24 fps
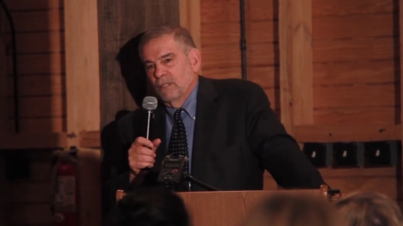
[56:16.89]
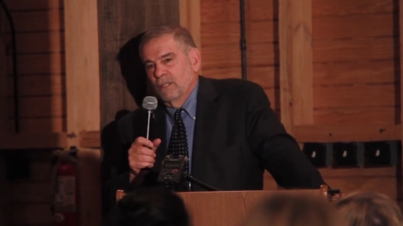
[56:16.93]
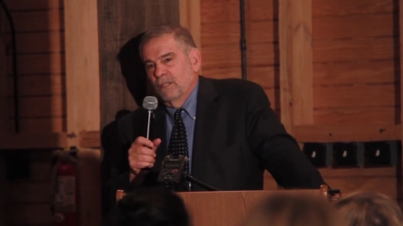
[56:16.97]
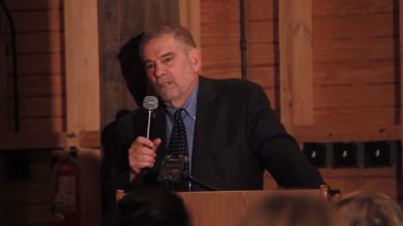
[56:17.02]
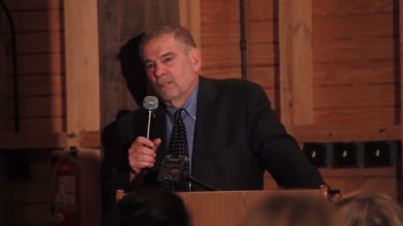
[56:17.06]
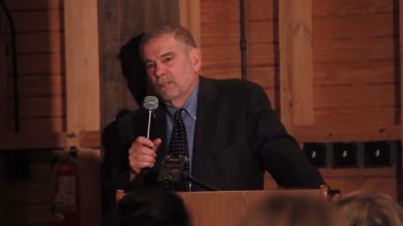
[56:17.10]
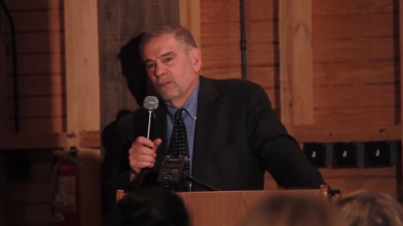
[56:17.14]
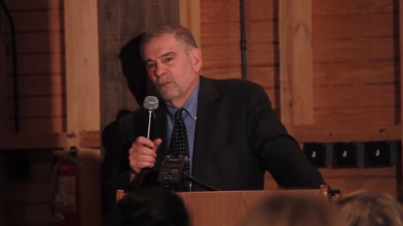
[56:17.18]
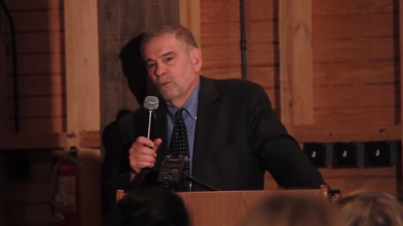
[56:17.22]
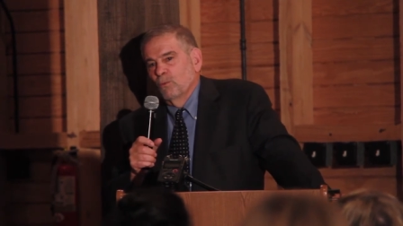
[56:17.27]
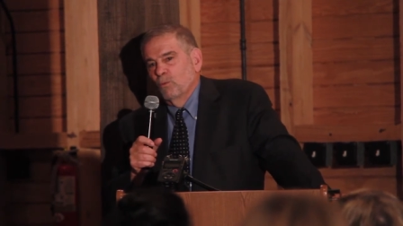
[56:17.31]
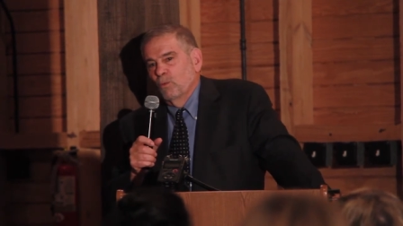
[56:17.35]

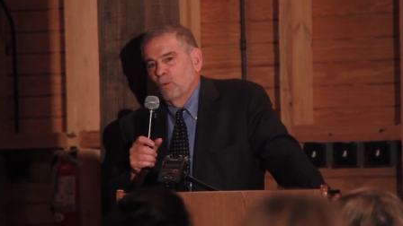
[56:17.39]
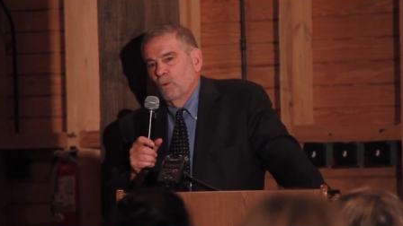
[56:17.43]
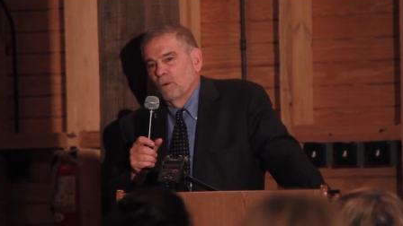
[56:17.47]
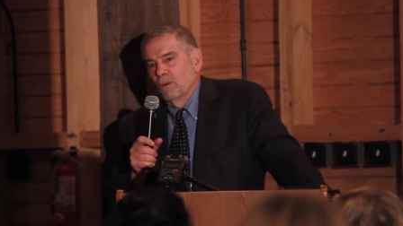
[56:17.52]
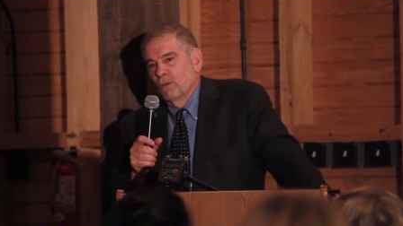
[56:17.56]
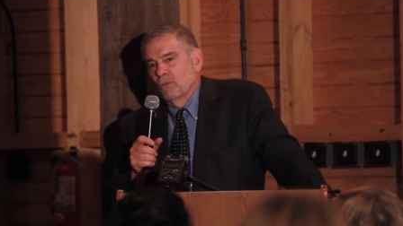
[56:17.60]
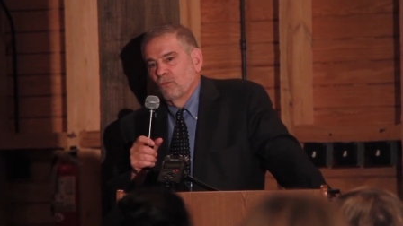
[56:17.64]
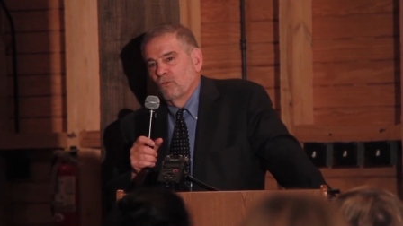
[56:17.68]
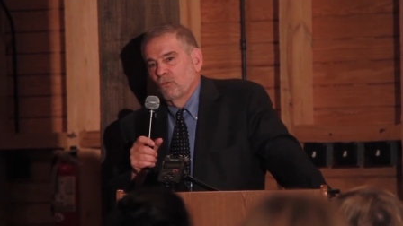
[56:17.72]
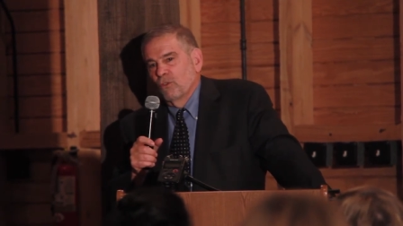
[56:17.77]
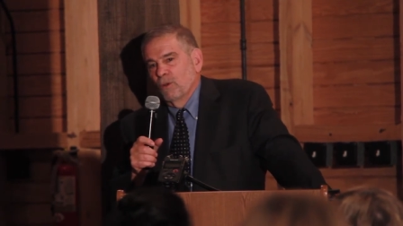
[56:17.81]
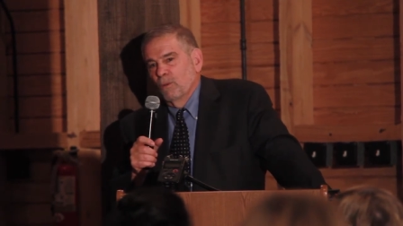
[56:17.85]
in the
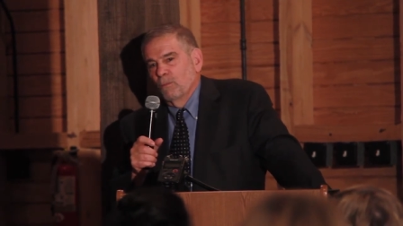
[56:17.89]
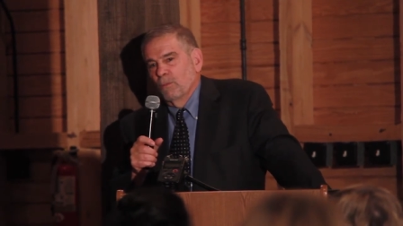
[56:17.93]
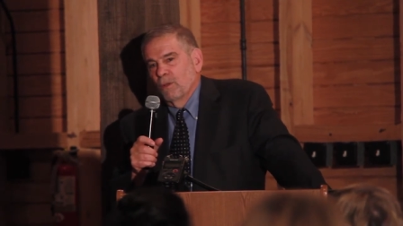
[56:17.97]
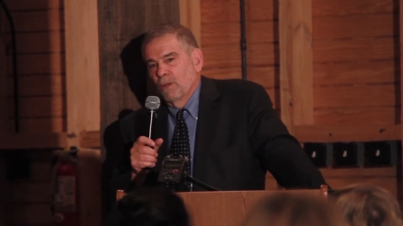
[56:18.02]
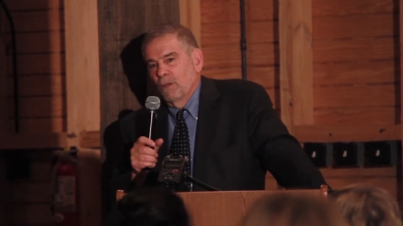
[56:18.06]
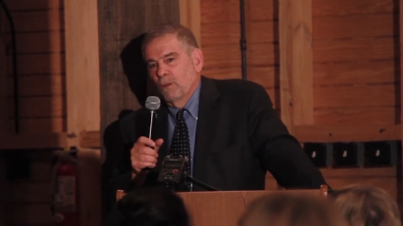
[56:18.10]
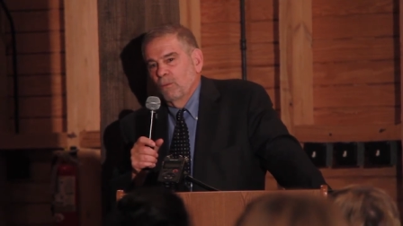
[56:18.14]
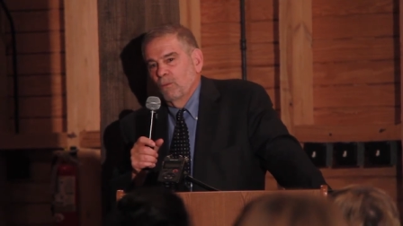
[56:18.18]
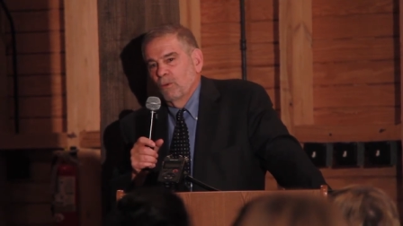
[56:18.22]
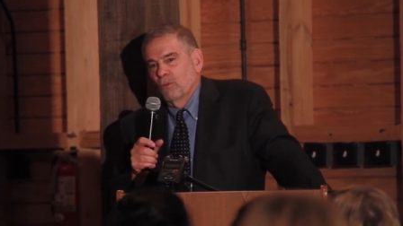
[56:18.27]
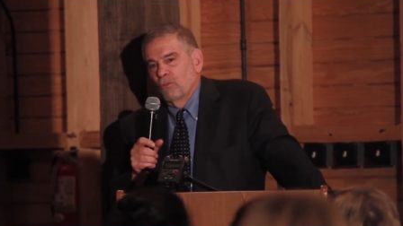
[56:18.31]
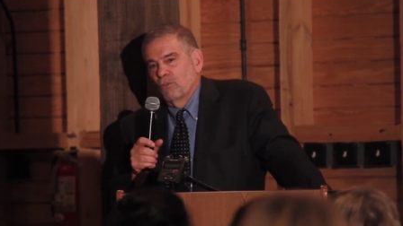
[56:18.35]
war in
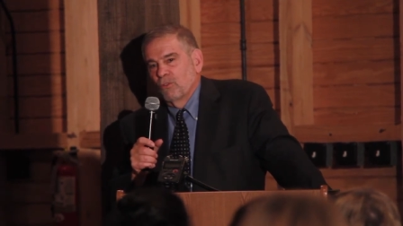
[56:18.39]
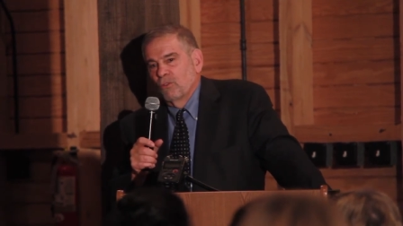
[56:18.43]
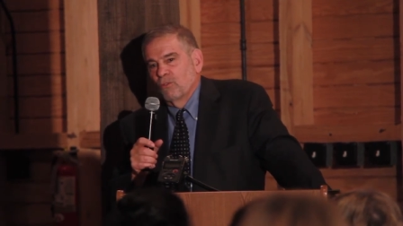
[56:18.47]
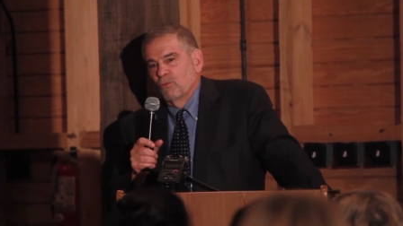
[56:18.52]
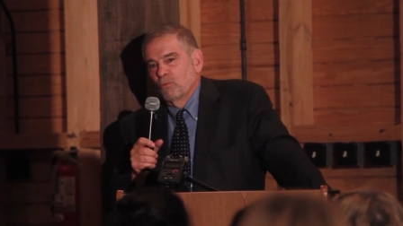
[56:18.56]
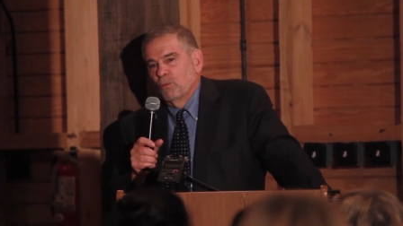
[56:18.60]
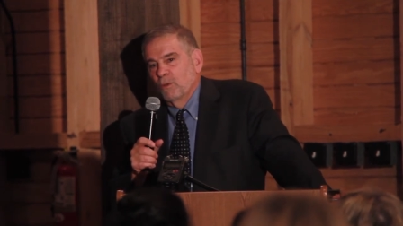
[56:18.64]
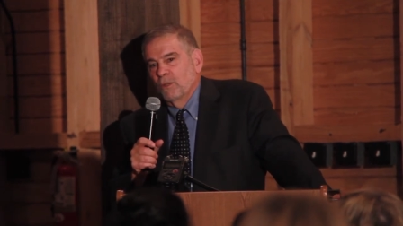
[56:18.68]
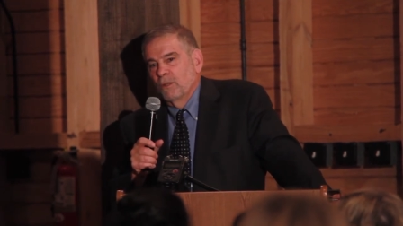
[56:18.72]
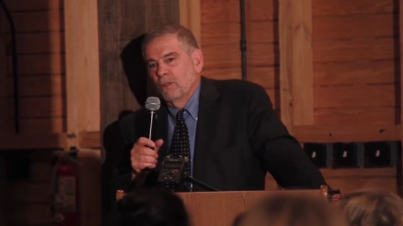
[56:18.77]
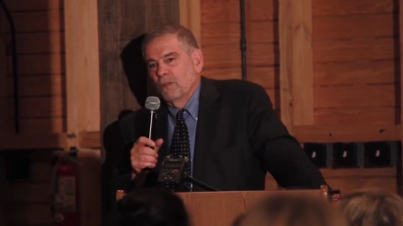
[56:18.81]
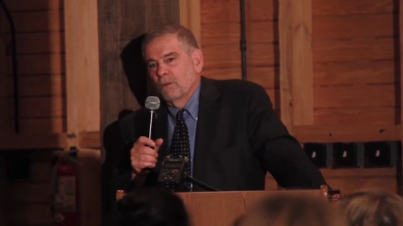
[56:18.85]
Germany, which
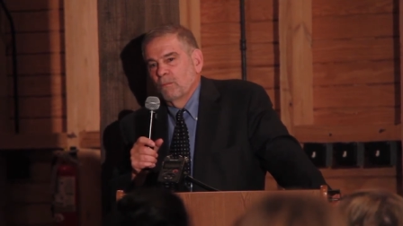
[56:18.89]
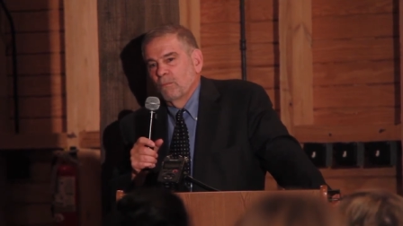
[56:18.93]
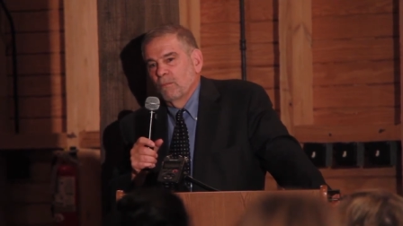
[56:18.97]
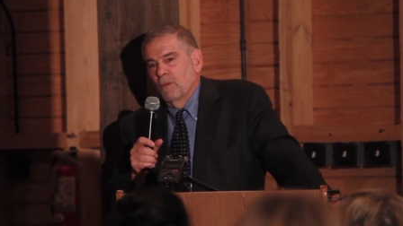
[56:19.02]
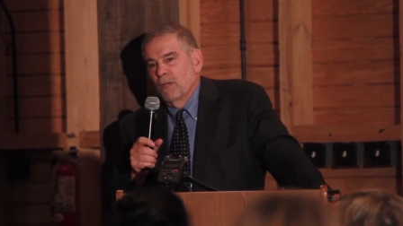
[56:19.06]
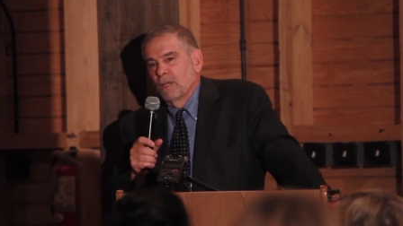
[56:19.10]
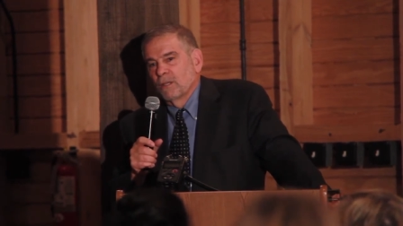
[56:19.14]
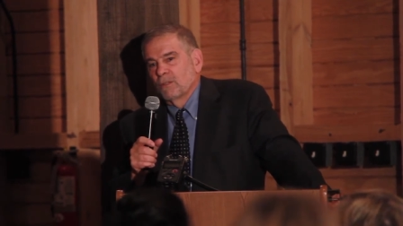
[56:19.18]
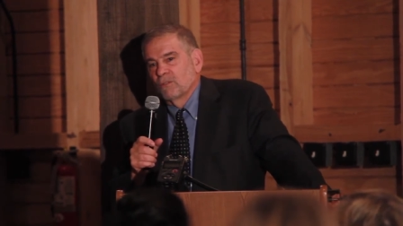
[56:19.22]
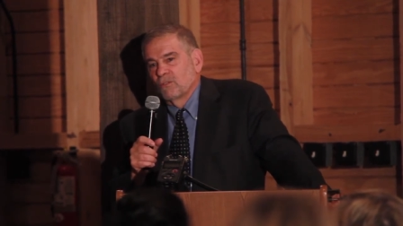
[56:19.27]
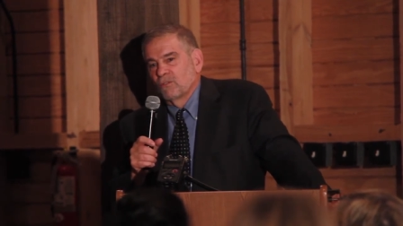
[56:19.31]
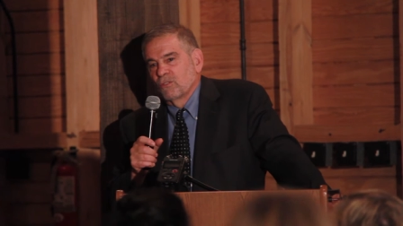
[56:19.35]
is we didn't
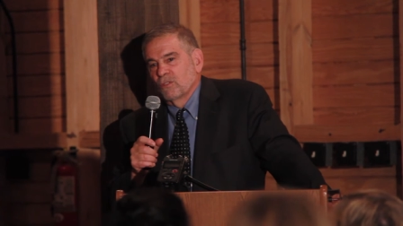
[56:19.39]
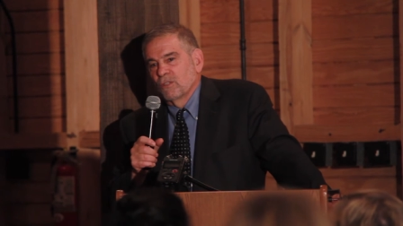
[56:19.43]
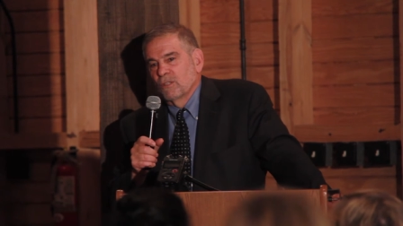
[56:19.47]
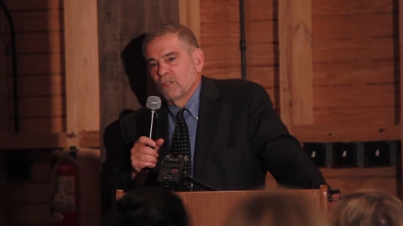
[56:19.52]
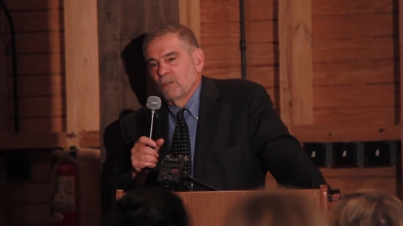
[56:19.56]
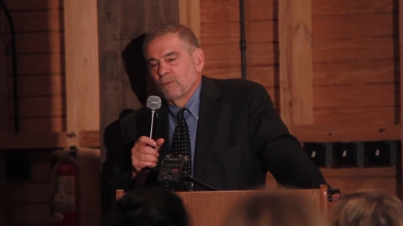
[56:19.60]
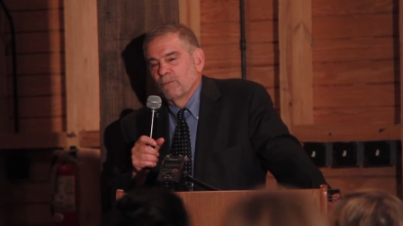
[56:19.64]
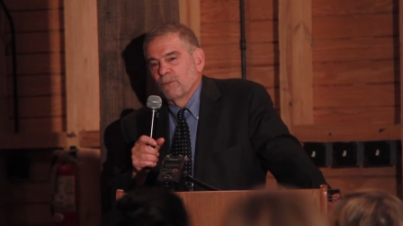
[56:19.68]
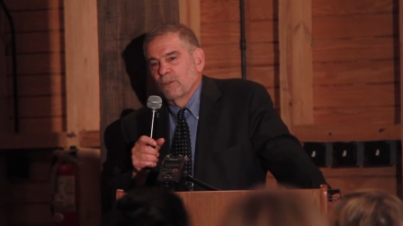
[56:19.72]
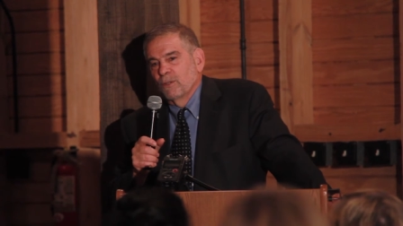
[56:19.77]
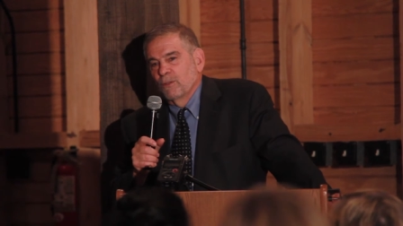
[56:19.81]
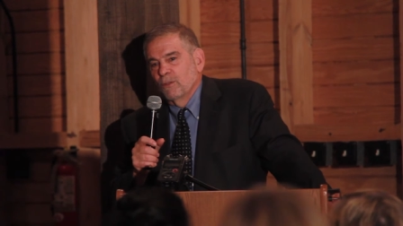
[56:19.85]
make
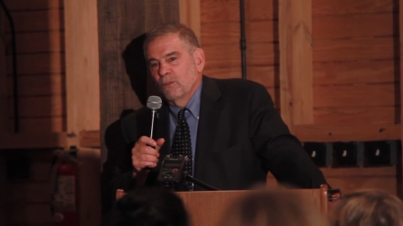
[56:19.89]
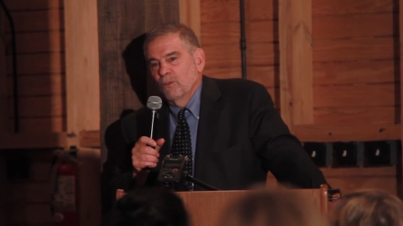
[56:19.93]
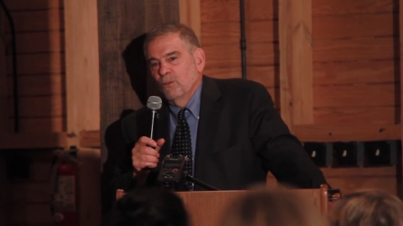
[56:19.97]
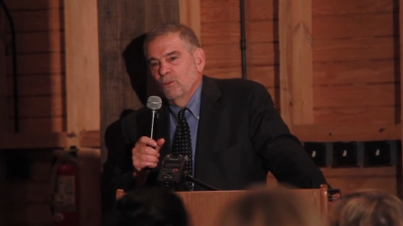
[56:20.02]
significant